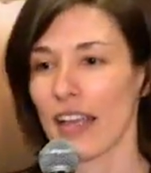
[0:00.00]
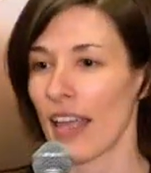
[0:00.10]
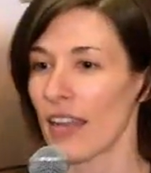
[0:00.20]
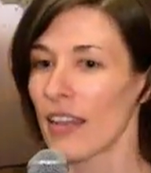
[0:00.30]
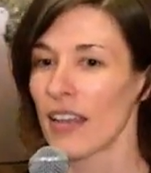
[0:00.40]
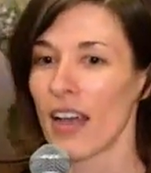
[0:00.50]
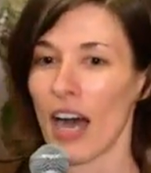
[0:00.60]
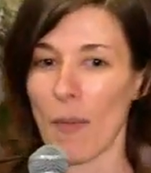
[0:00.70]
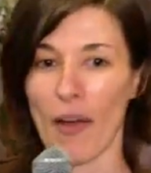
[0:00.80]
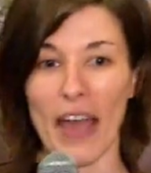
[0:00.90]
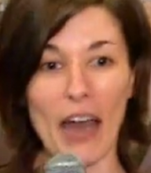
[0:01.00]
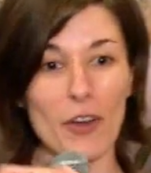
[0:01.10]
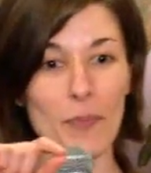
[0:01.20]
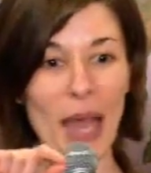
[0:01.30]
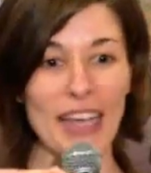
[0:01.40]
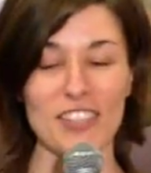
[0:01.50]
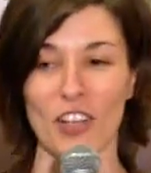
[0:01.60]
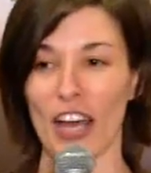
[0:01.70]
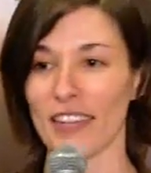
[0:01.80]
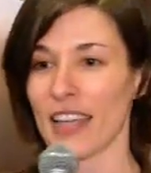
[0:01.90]
and uh, on the outer banks a
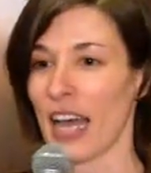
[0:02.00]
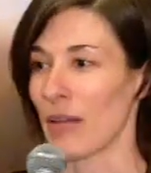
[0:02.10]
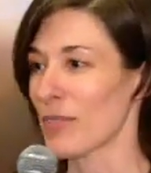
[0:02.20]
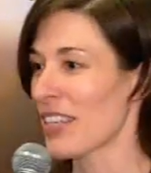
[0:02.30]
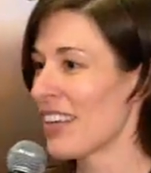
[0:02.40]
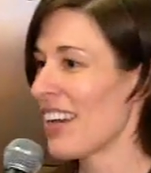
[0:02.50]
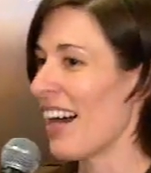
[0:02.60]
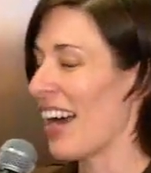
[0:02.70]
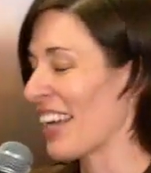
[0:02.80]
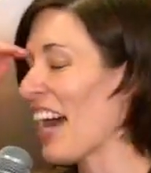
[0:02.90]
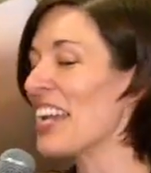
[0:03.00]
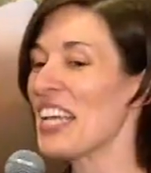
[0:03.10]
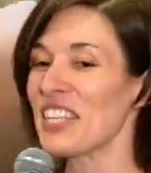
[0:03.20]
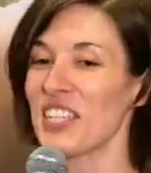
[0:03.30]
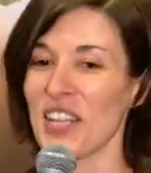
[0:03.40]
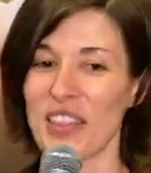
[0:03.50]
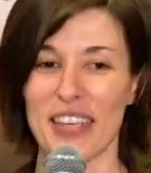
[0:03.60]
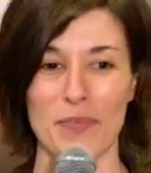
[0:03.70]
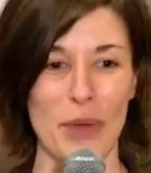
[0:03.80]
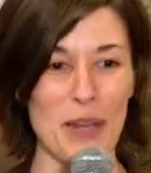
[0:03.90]
lot of times i kind of hinted at
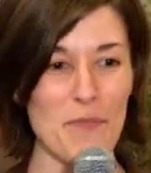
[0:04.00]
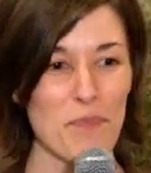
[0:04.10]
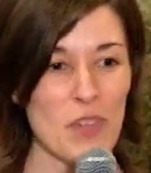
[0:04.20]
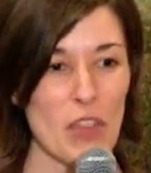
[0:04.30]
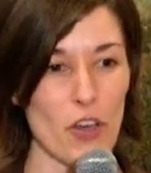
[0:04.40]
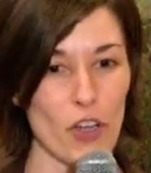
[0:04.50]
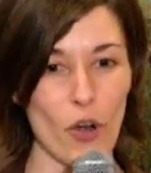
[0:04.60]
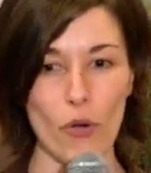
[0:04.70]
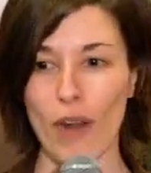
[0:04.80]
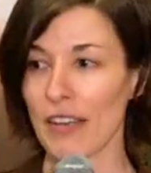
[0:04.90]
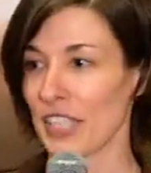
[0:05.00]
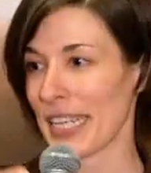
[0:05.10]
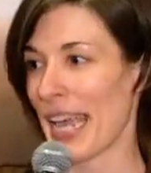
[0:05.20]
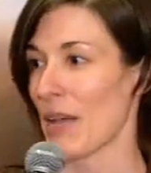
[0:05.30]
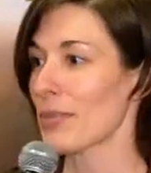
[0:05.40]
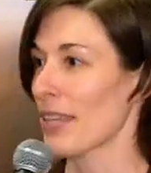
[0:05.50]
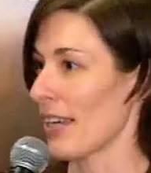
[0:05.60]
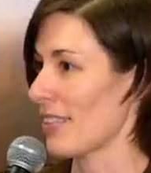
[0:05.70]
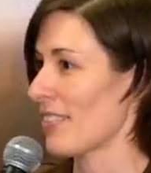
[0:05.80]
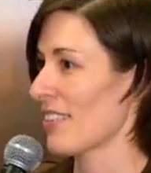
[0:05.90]
this but they'll go around to
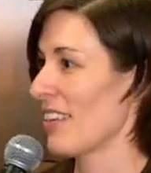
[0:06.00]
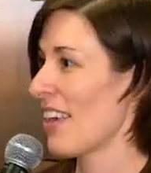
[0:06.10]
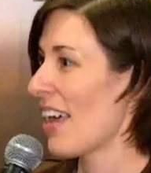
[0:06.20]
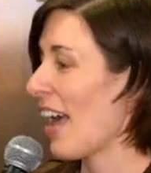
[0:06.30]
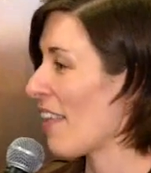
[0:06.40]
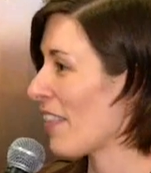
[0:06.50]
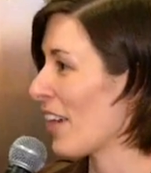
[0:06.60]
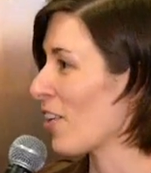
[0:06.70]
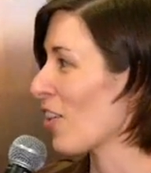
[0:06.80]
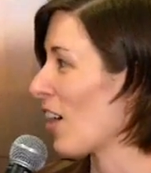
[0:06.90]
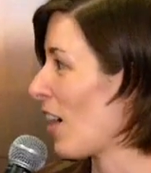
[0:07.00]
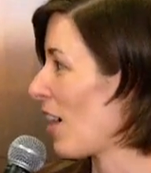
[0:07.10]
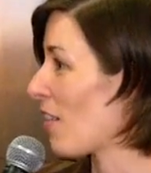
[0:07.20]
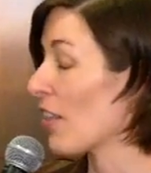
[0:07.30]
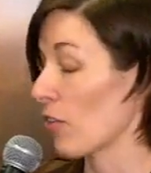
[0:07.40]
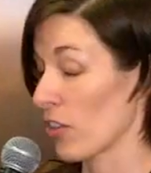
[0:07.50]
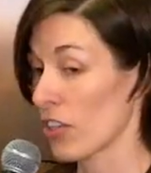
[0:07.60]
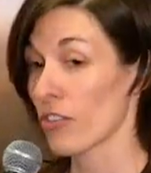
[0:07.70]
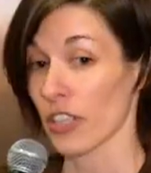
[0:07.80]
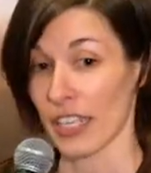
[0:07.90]
campsites and they'll they'll
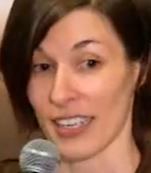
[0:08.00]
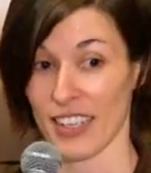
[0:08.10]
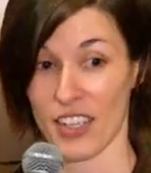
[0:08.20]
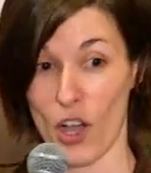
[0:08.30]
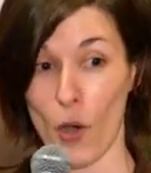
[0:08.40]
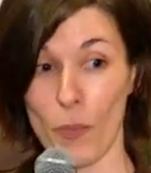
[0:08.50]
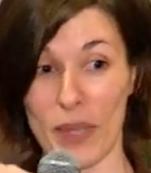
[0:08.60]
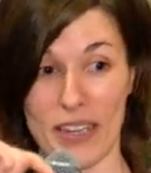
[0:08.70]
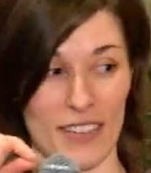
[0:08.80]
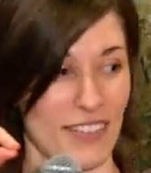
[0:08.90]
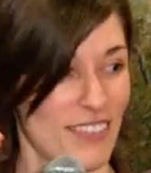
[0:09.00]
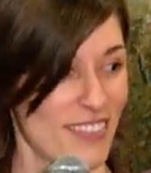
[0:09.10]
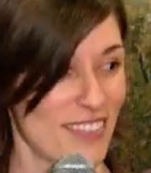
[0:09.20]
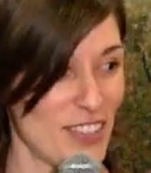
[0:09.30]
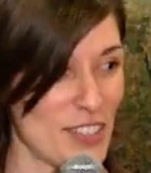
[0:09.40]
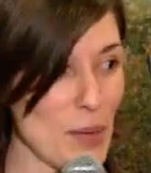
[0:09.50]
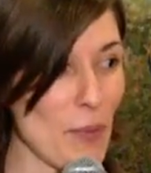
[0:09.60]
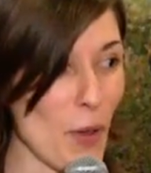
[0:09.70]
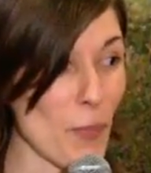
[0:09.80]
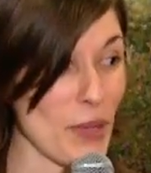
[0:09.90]
literally open zip
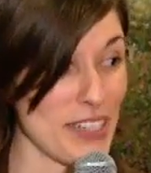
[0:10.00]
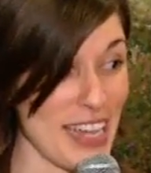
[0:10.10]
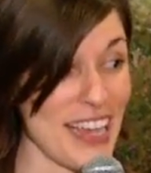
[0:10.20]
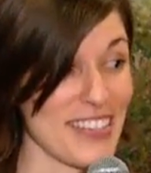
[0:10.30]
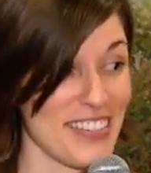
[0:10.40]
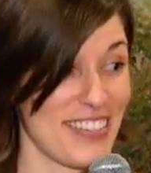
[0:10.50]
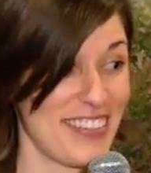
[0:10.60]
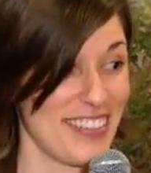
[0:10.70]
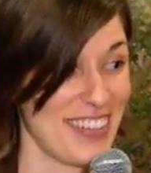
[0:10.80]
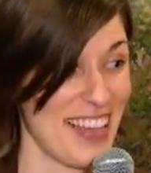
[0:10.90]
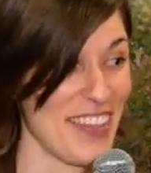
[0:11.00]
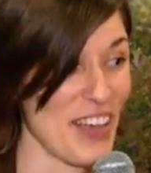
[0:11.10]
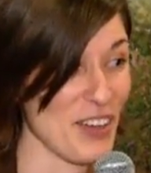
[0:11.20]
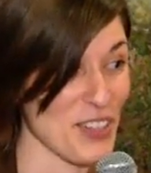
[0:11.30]
open tents and they'll